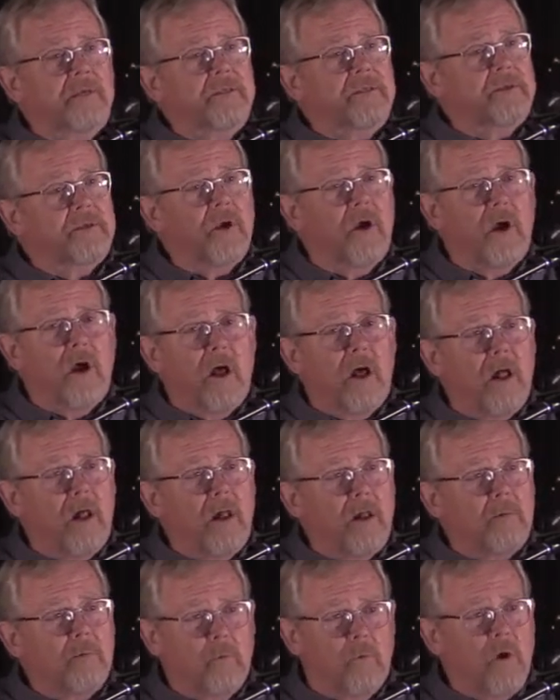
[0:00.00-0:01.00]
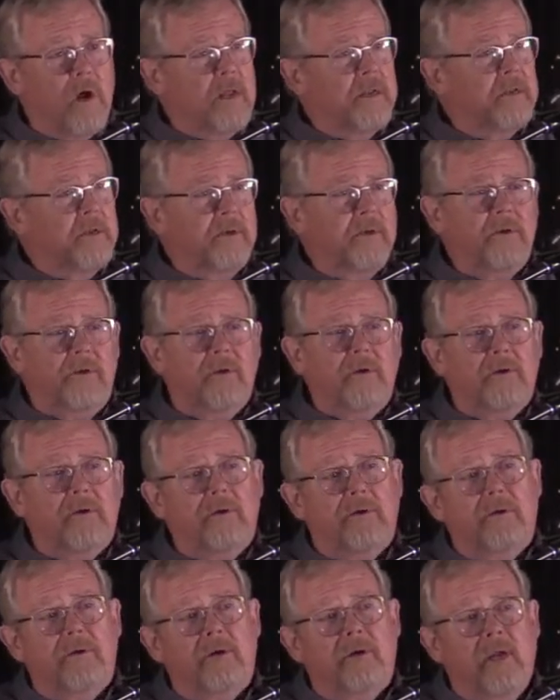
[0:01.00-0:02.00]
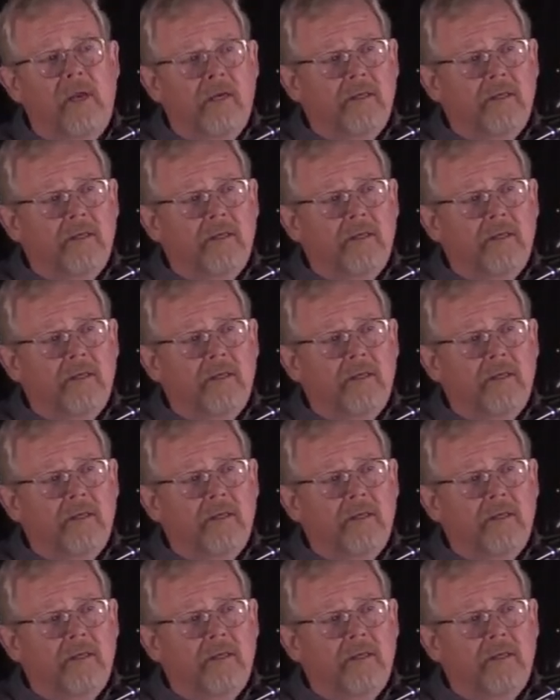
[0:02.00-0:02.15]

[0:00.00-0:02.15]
us all wonder